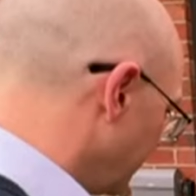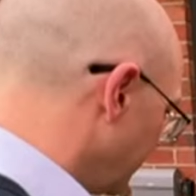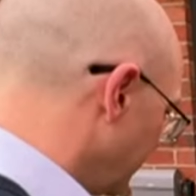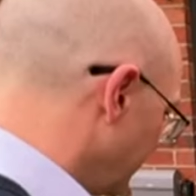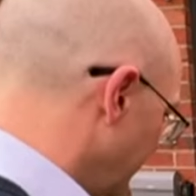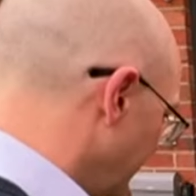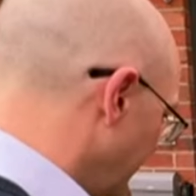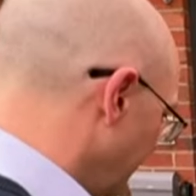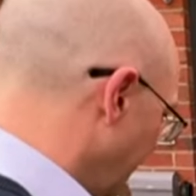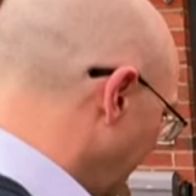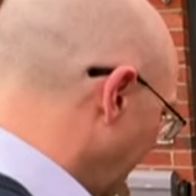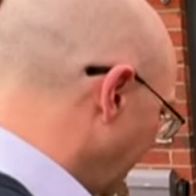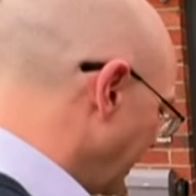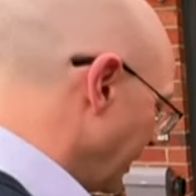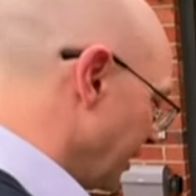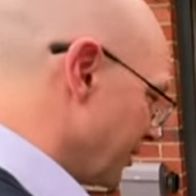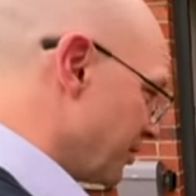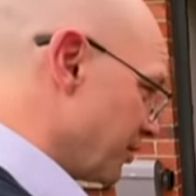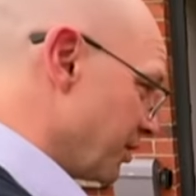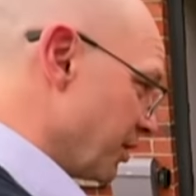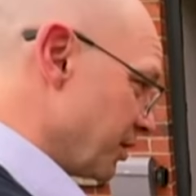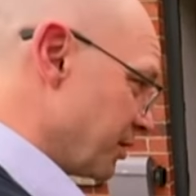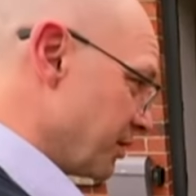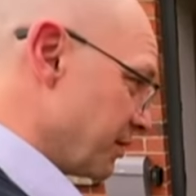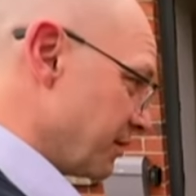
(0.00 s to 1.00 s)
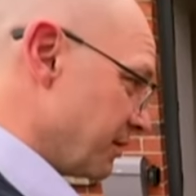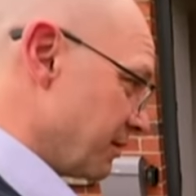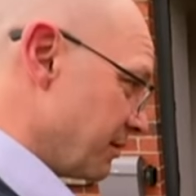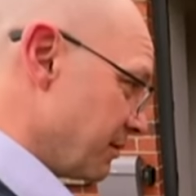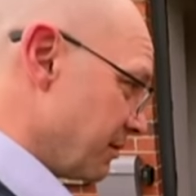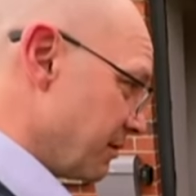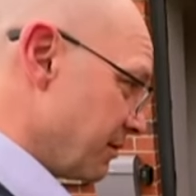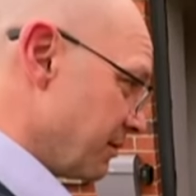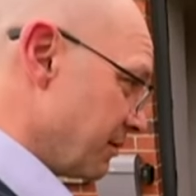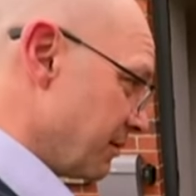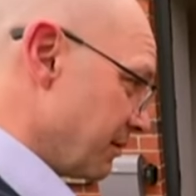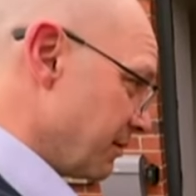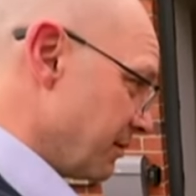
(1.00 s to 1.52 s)
Jan
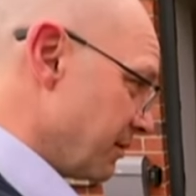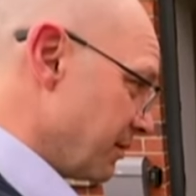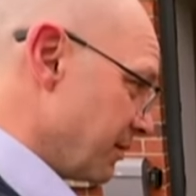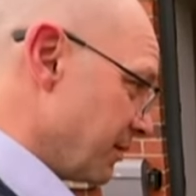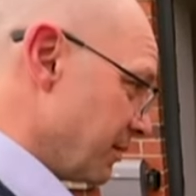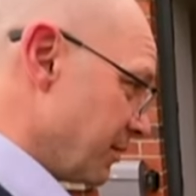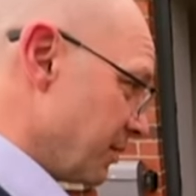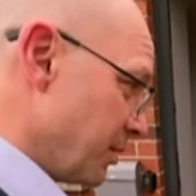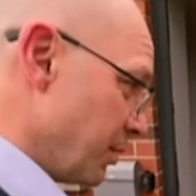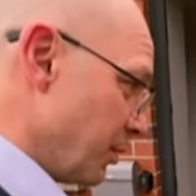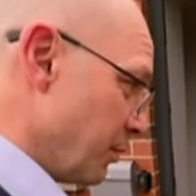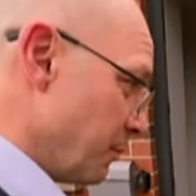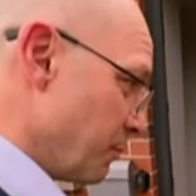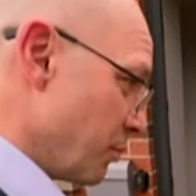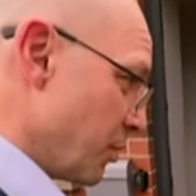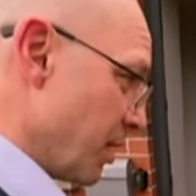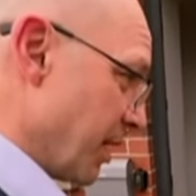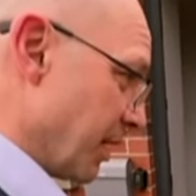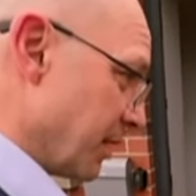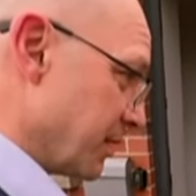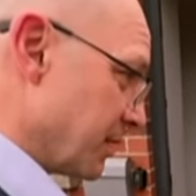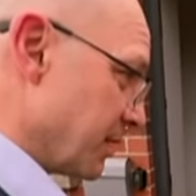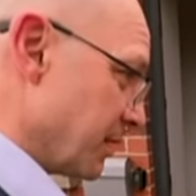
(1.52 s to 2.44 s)
knows all about.